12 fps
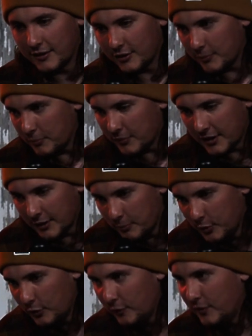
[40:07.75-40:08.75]

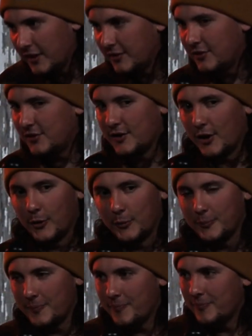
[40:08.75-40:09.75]
Gonna move this
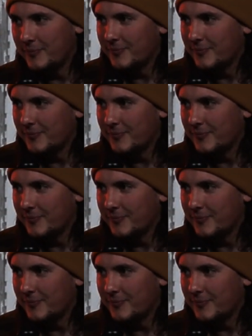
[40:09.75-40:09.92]
snow.